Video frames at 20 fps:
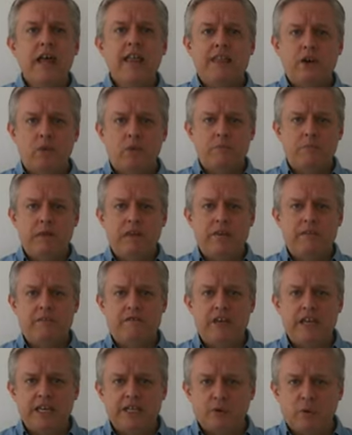There would be a
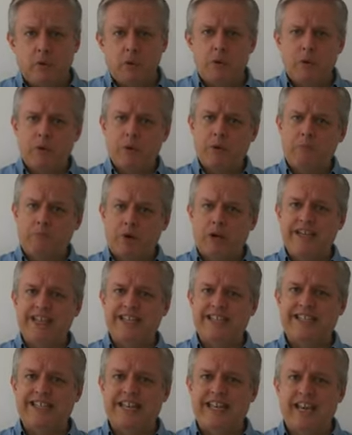phase where we would bring
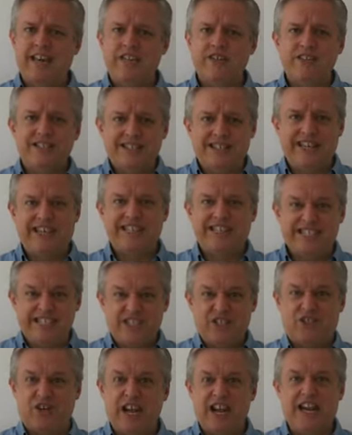it together, test
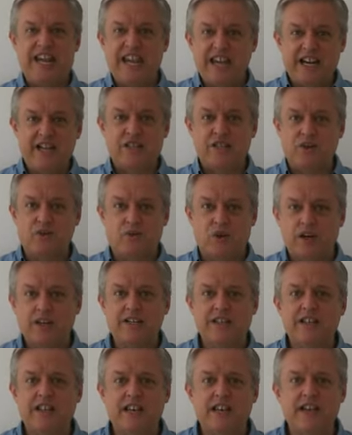it, try to get it to
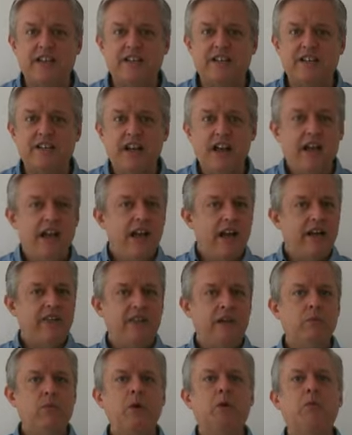work together, and
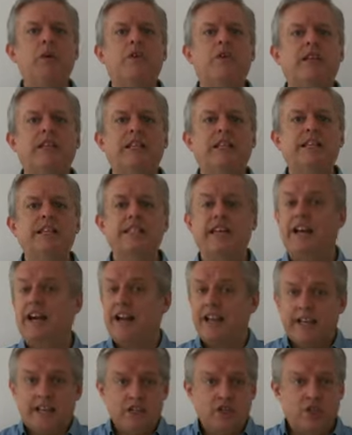then we would release it.
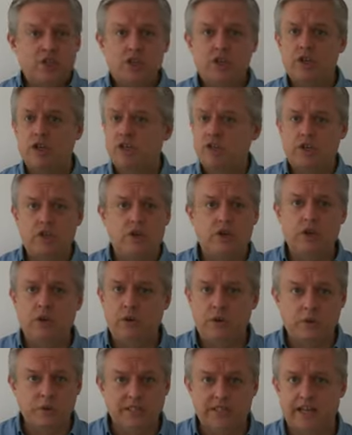And I can assure
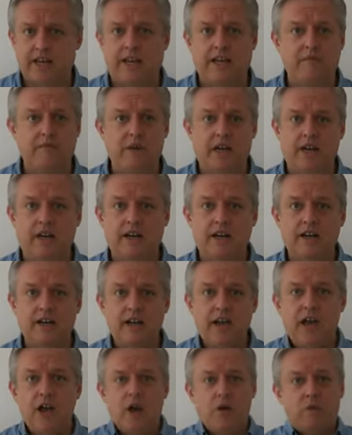you it was a nightmare.
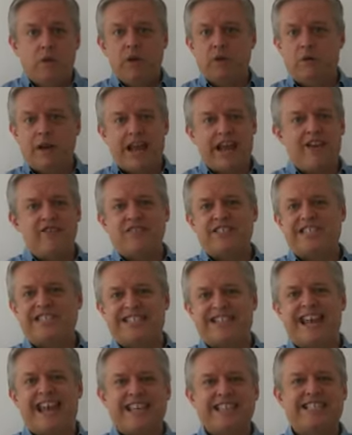We would have
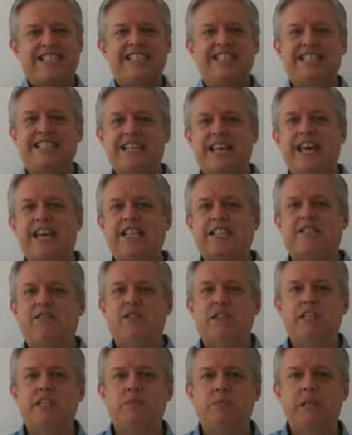stacks and stacks of
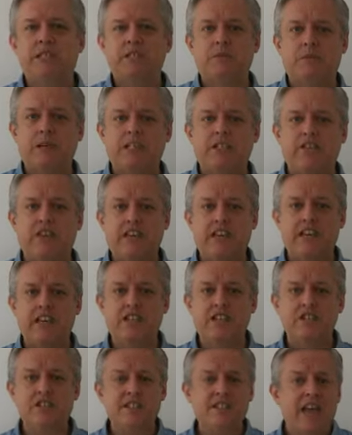these big
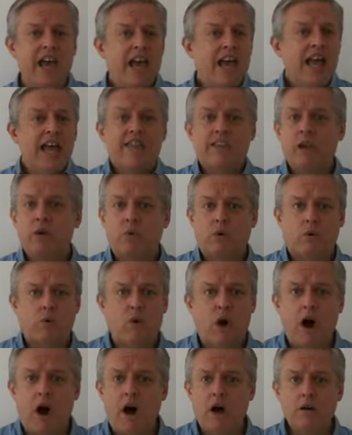specifications. They were
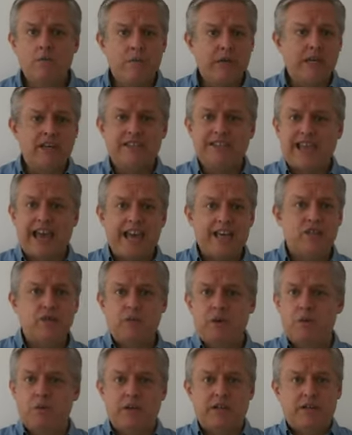wrong because as
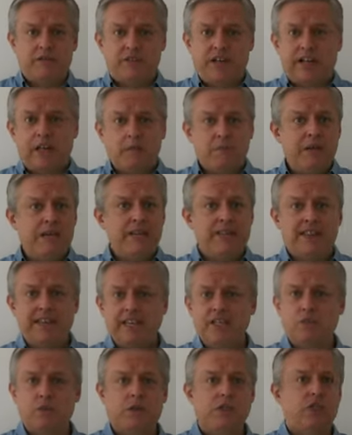we were developing,
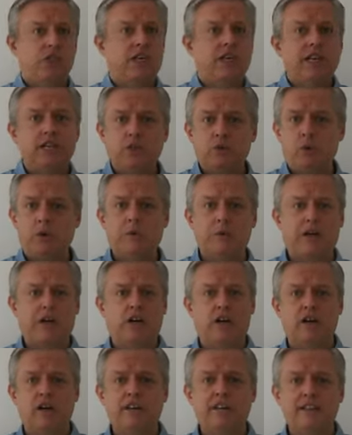things would change, we would
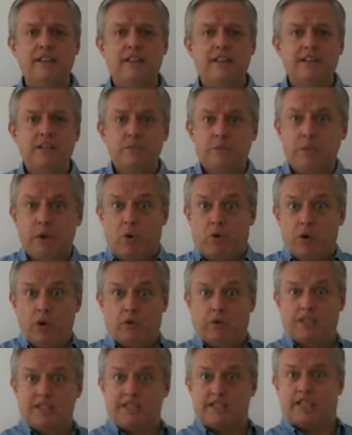learn things, but we
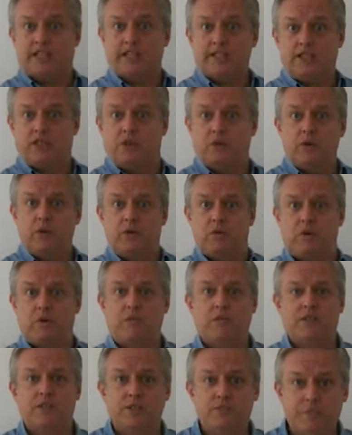were stuck to doing
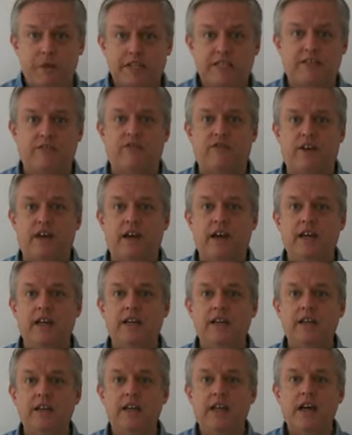what was specified.
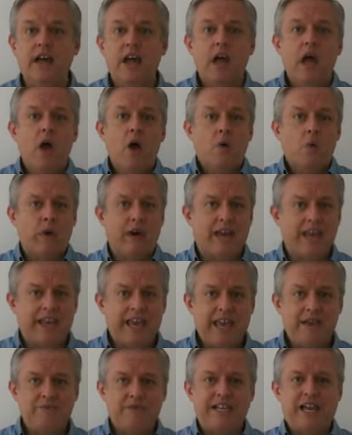When it
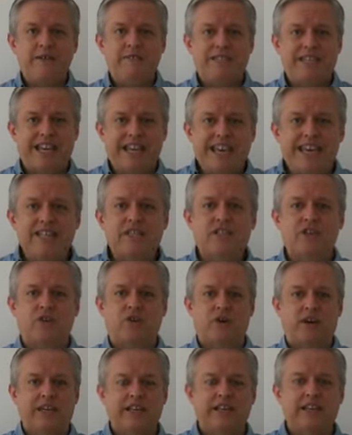came time to
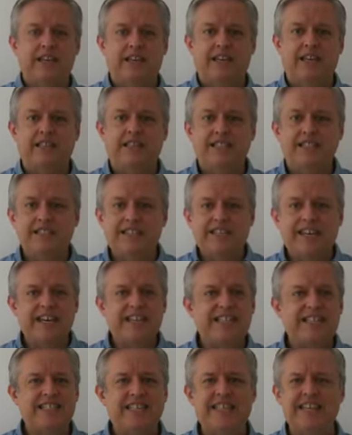integrate things, to
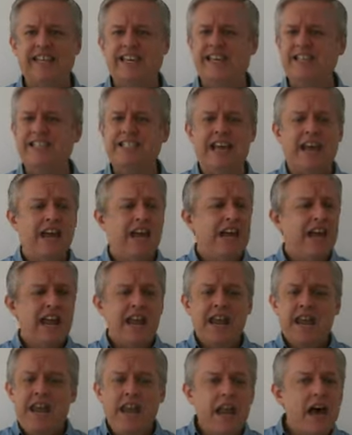test things,
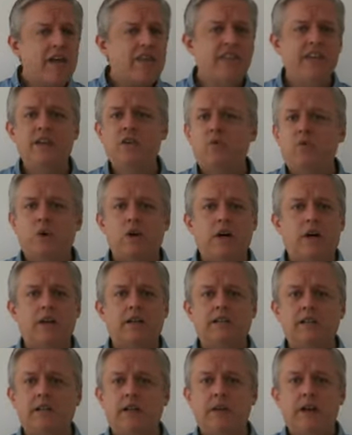nothing
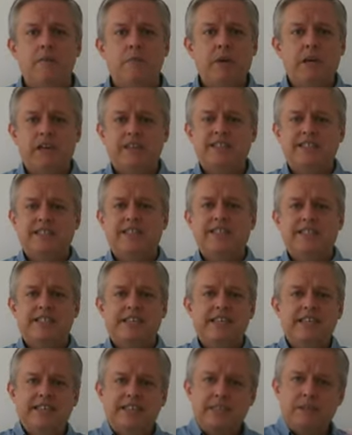worked because these
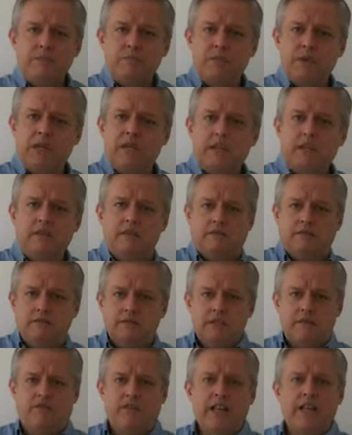things had been
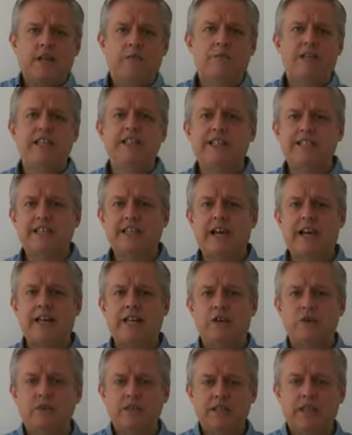developed in
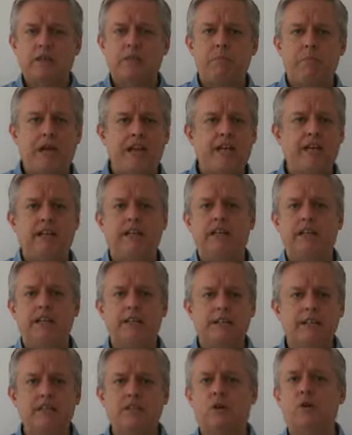silos independently
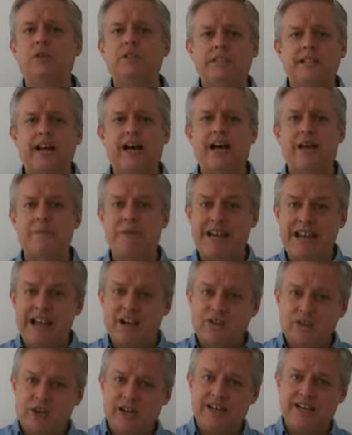this whole time, and
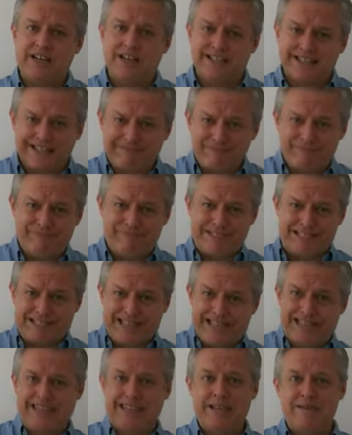now trying to
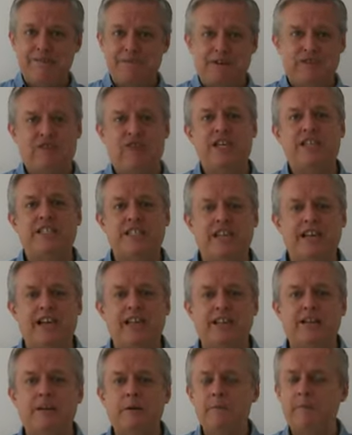get them to fit
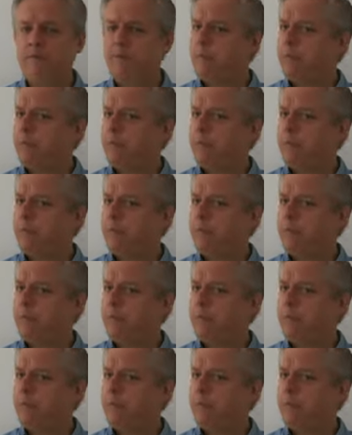together,